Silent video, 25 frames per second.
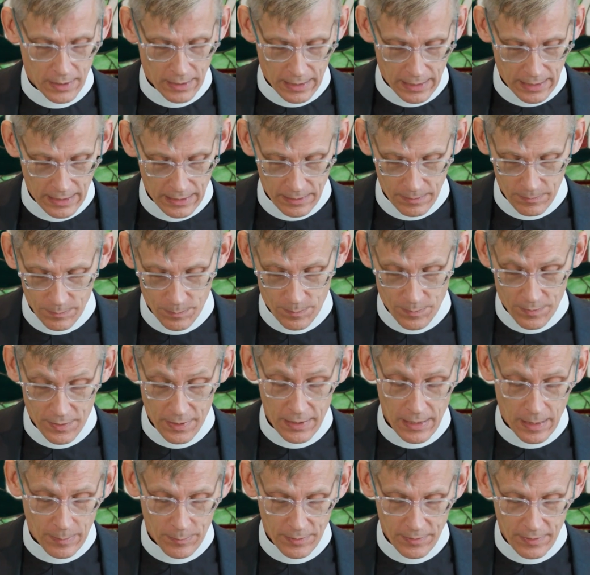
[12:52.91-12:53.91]
And I
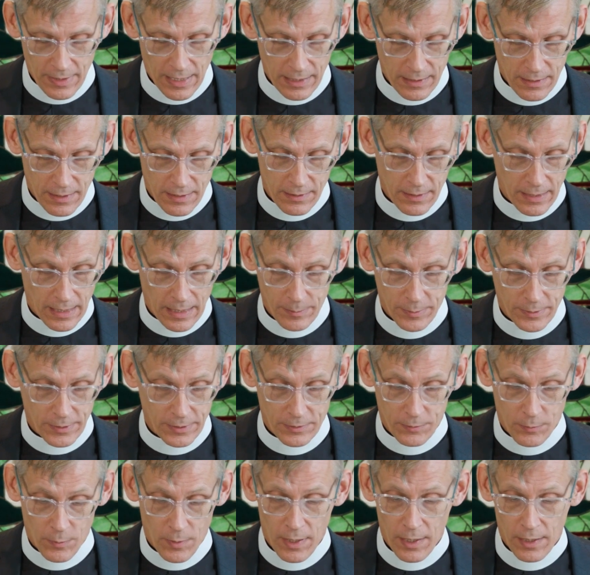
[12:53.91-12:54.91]
think I bring that to the table
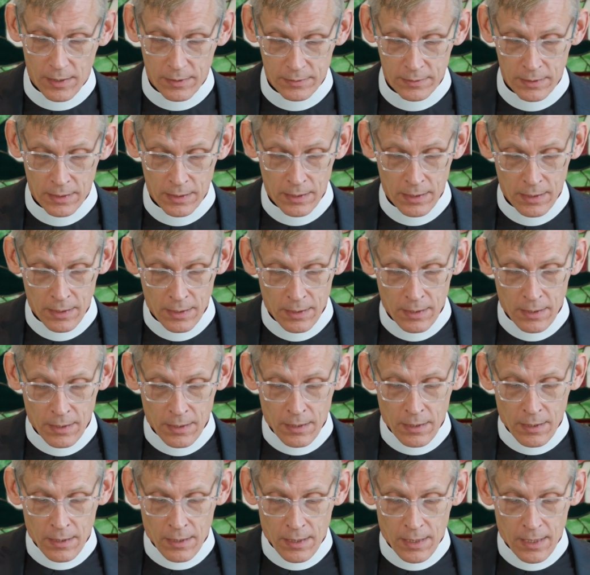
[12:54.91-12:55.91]
as well.
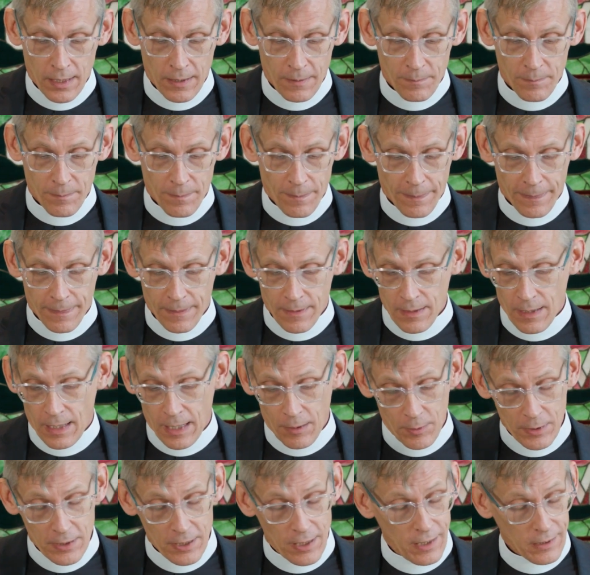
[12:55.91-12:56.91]
I
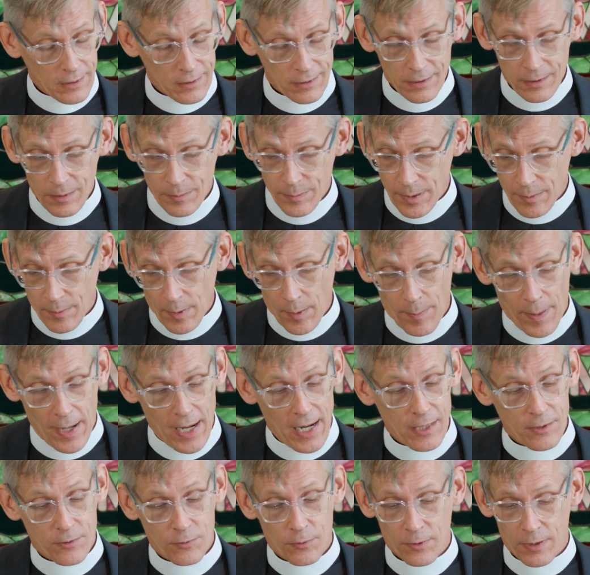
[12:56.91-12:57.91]
already talked a little bit about
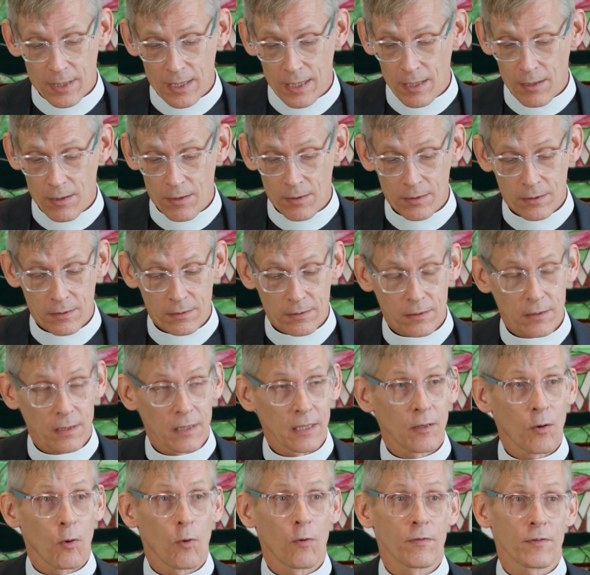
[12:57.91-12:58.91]
pastoral care
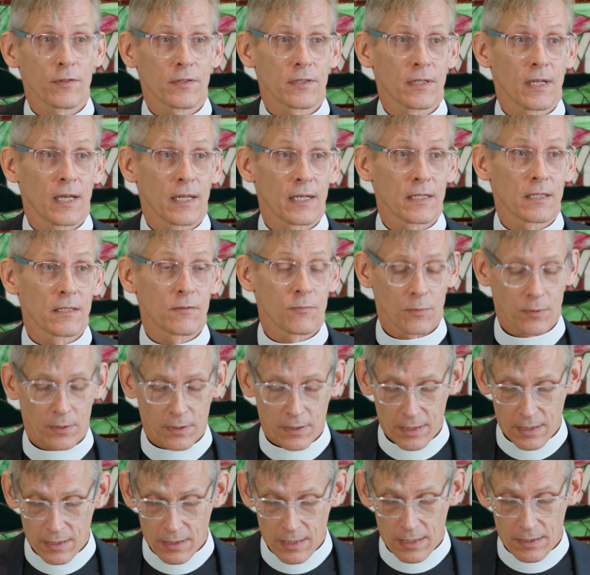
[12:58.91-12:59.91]
and oversight. It's
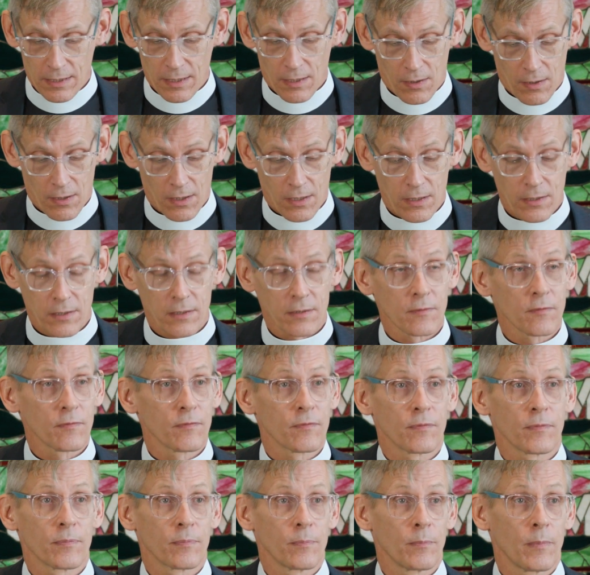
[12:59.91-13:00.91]
really at the heart of
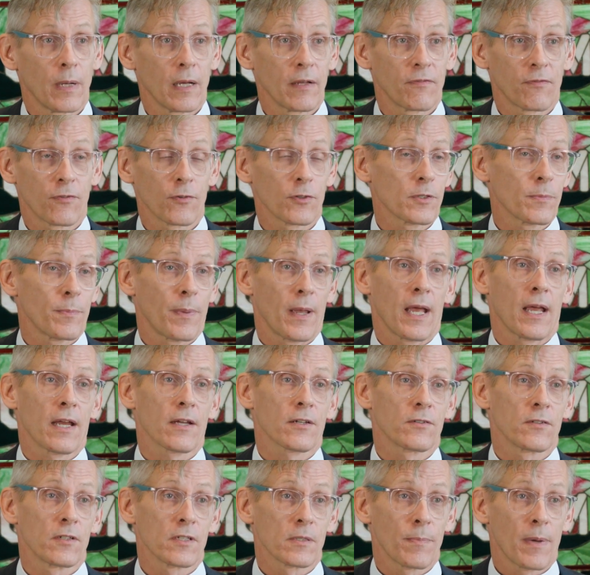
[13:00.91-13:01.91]
my first
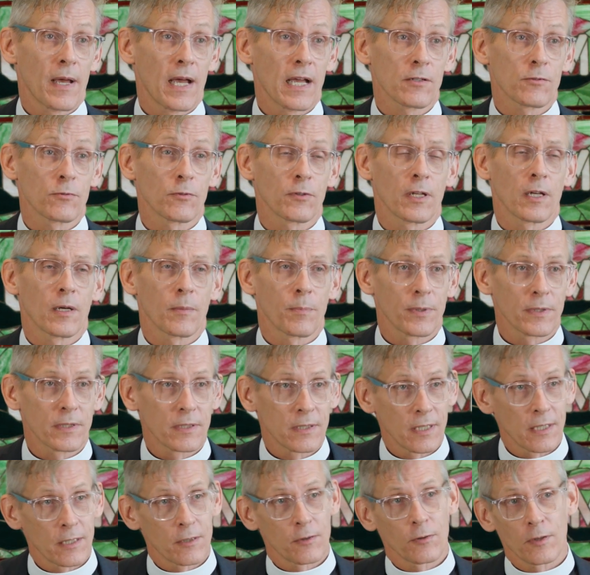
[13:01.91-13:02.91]
passion is pastoral care,
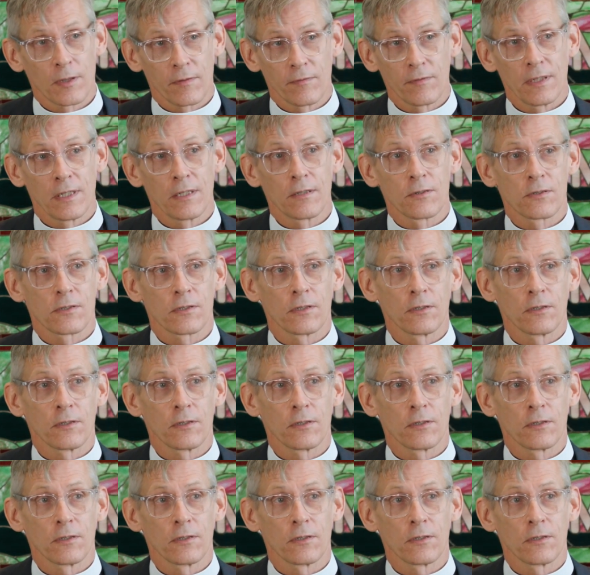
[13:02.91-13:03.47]
particularly of leaders.